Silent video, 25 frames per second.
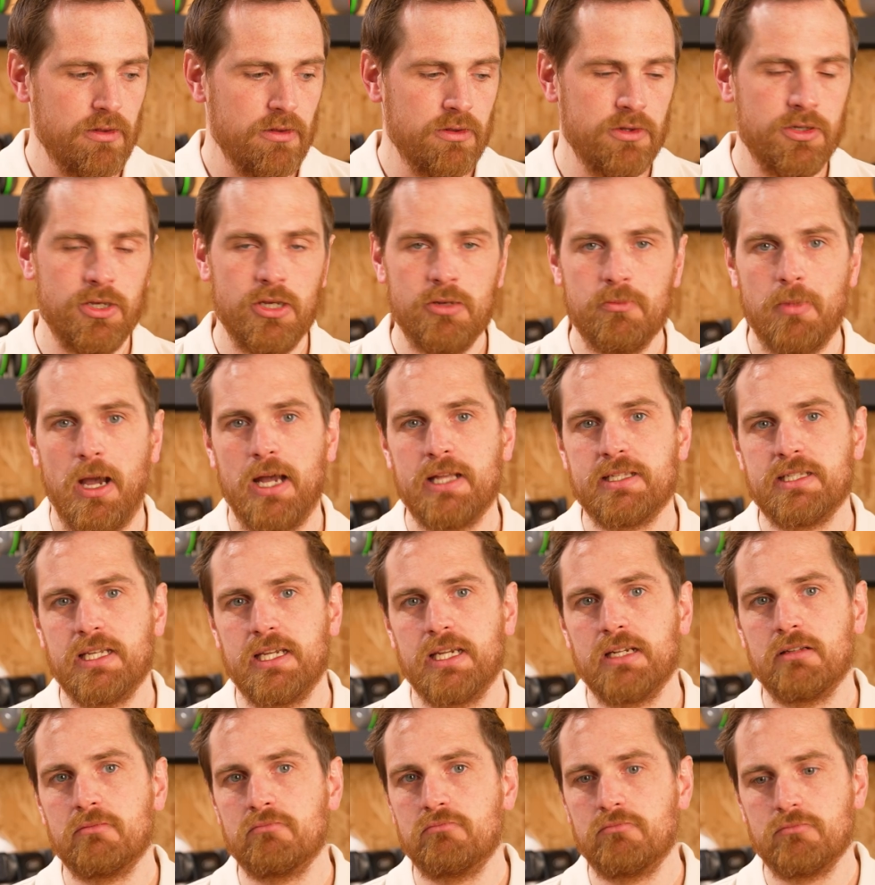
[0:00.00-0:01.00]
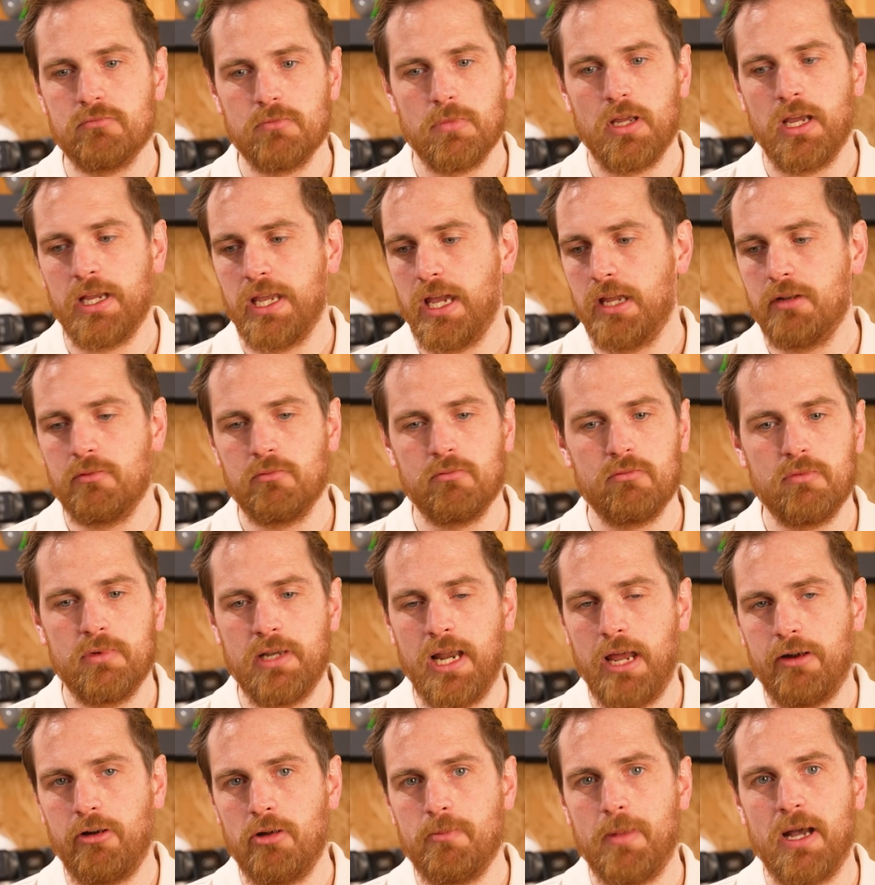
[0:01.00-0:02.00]
New matting, again,
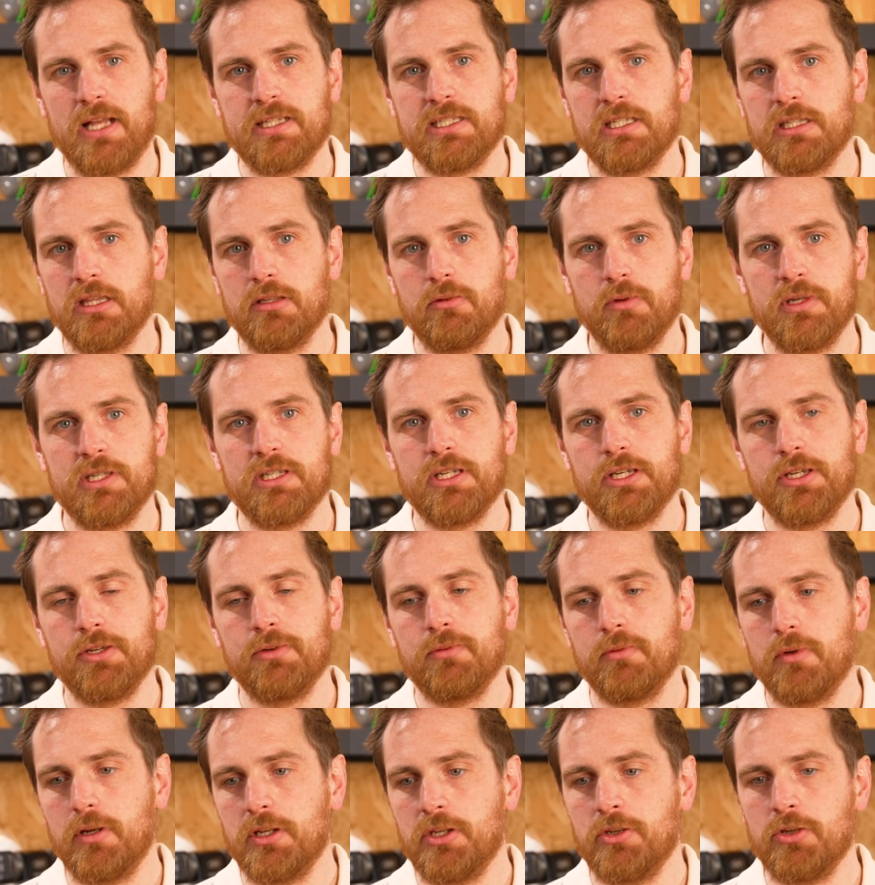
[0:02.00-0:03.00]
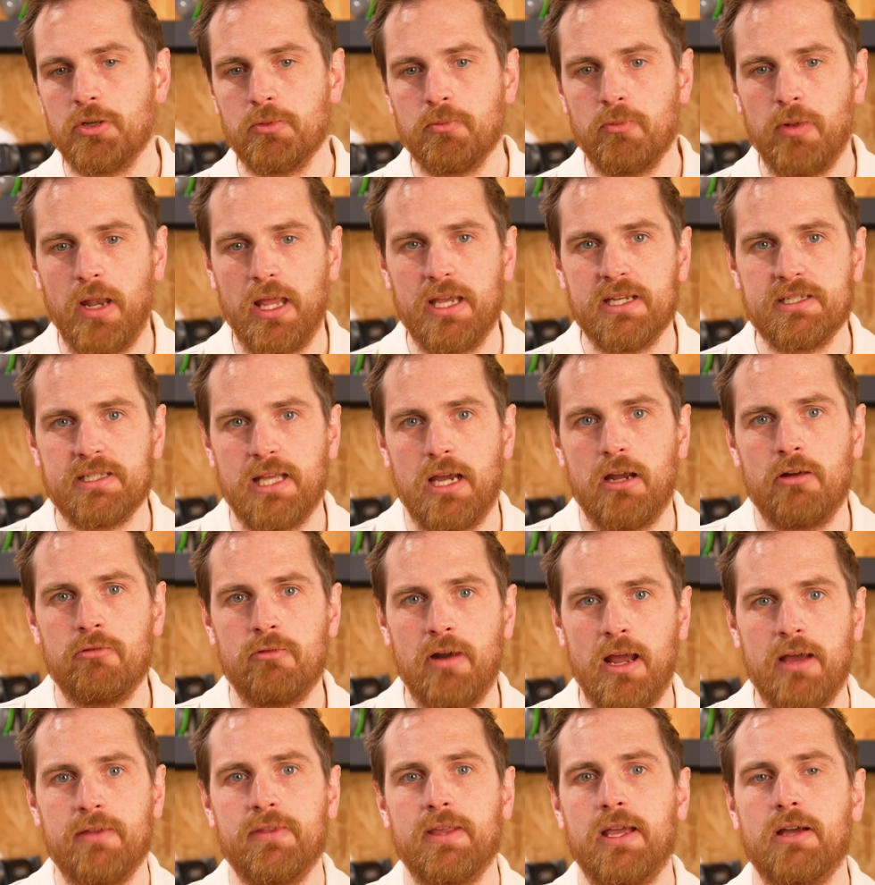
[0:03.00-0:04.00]
narrow matting that we do, you can place that
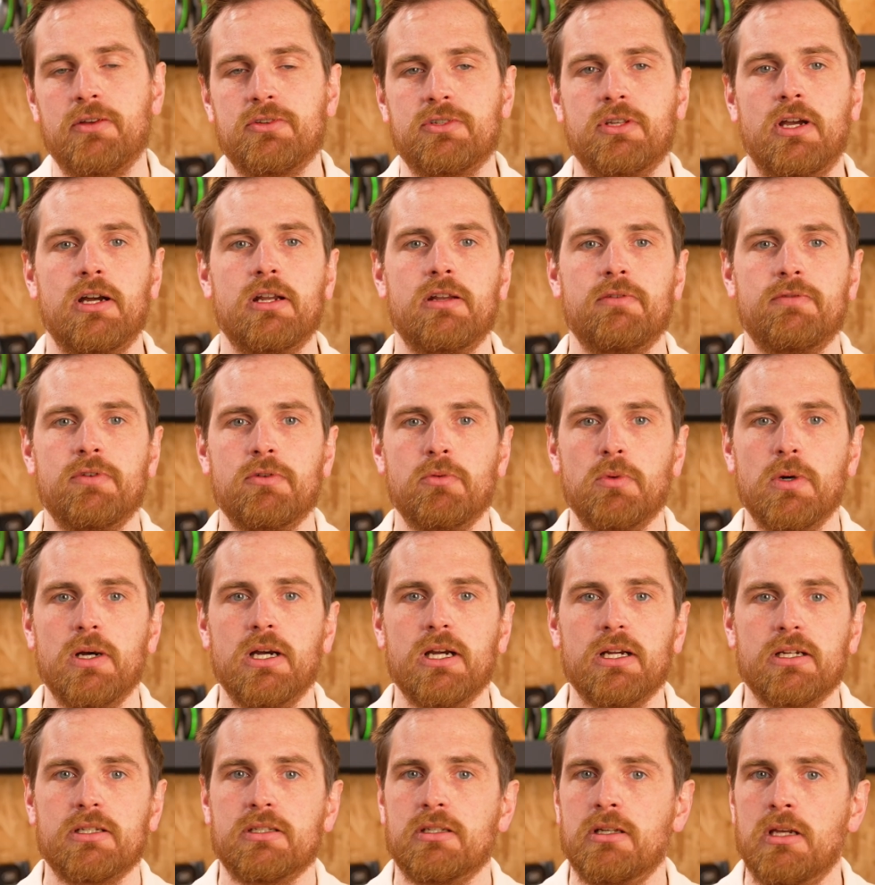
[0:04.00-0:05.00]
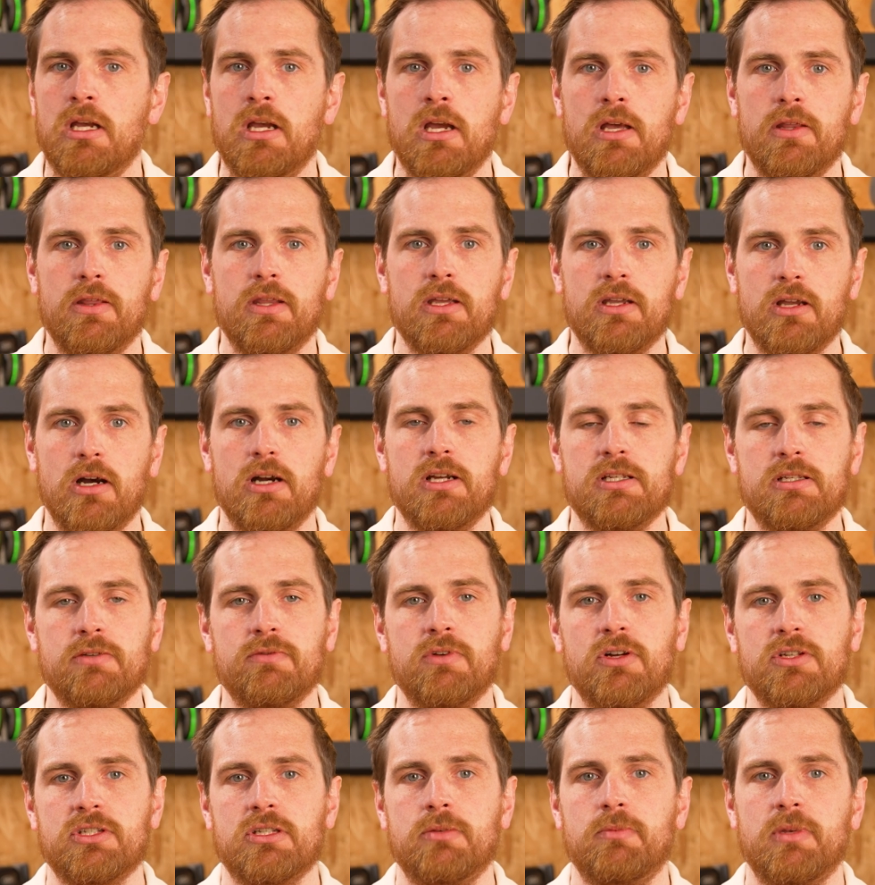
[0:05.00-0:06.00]
around the outside of your works. The guys have
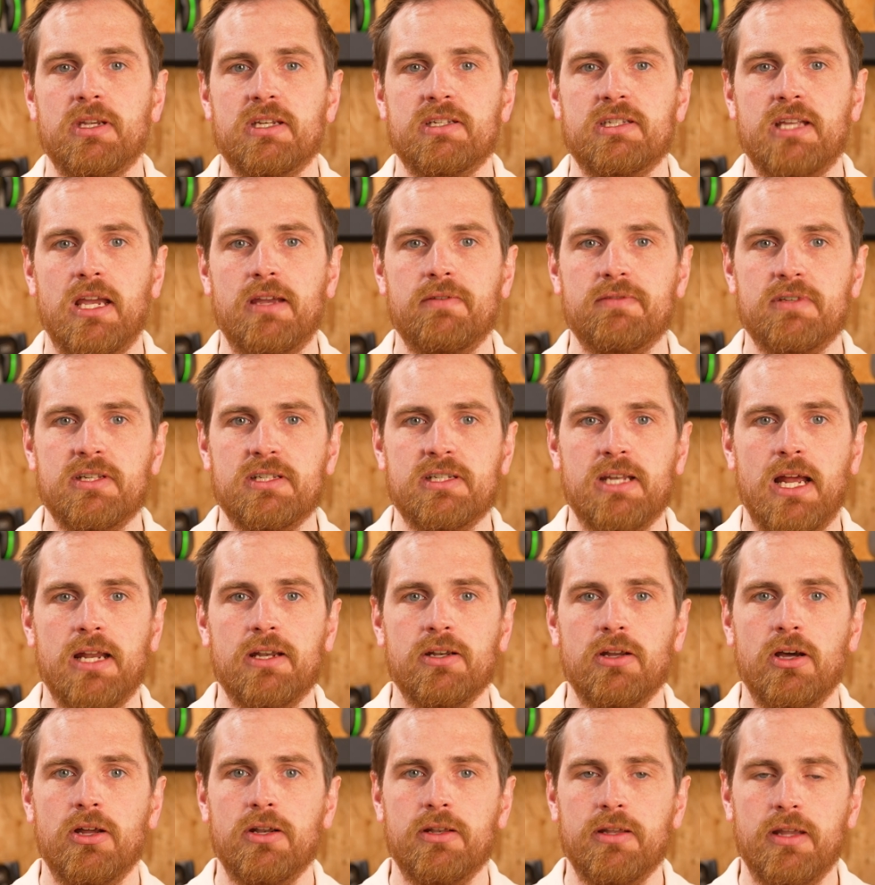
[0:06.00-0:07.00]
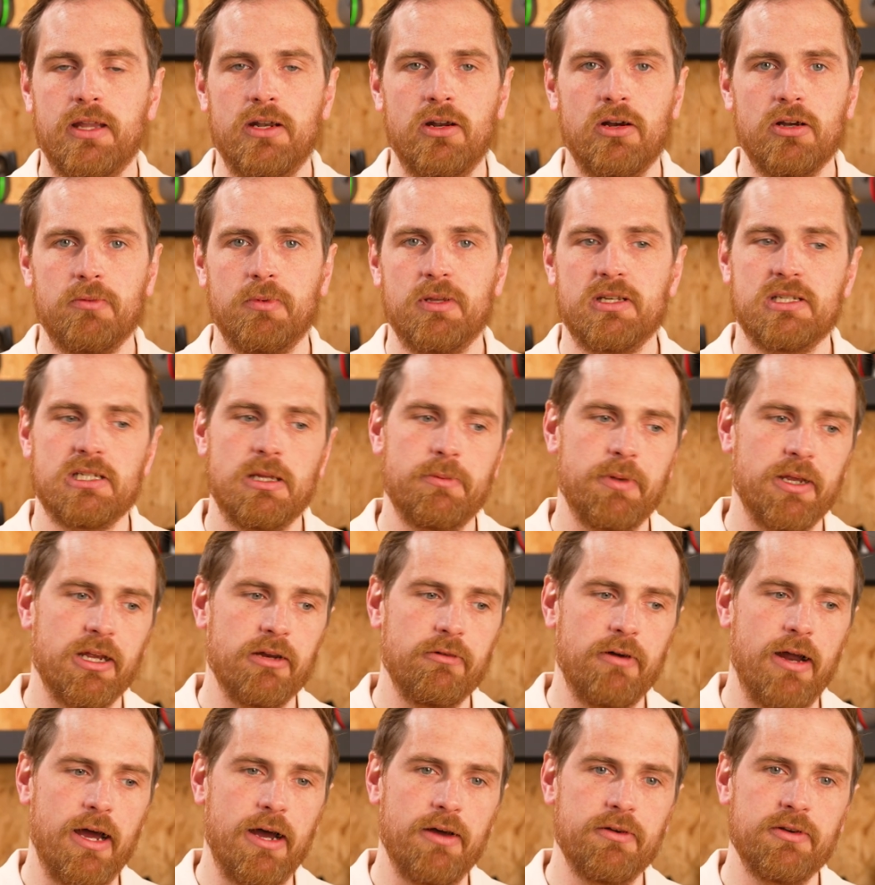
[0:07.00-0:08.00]
got something safe to stand on, they're not going to be slipping
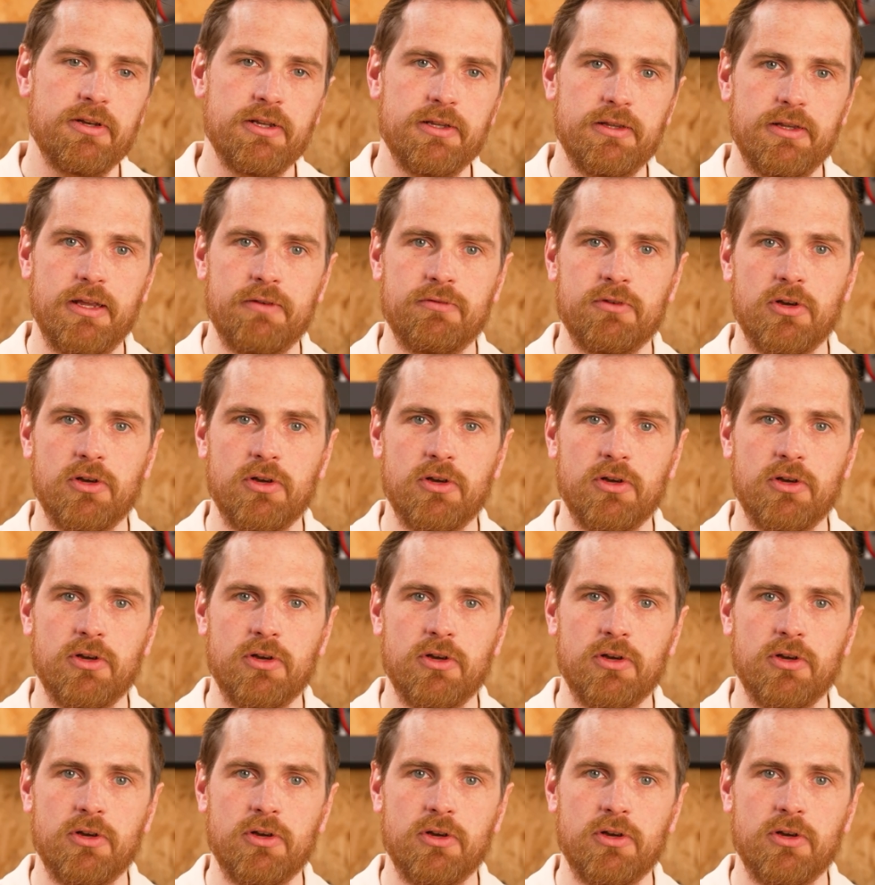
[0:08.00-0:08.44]
around, they've